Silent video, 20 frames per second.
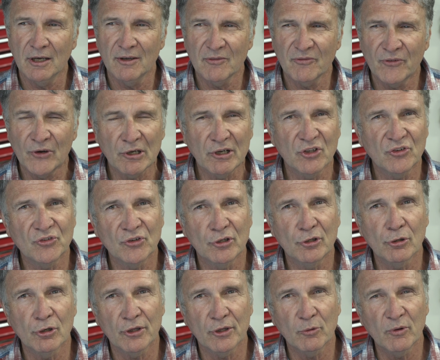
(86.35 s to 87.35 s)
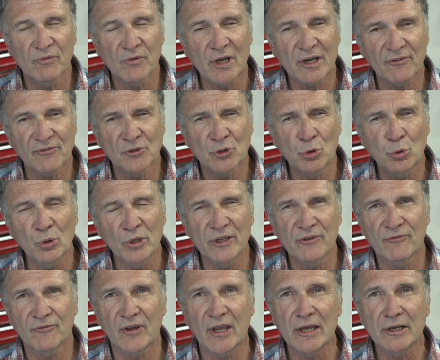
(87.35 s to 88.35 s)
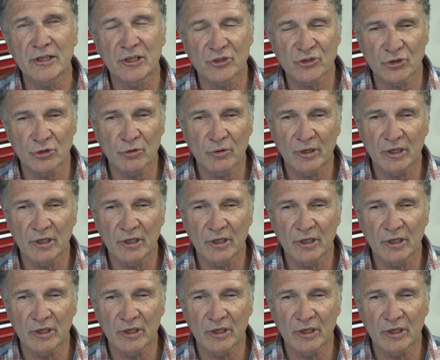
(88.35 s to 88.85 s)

fairly secure that we've got a cooling fan issue.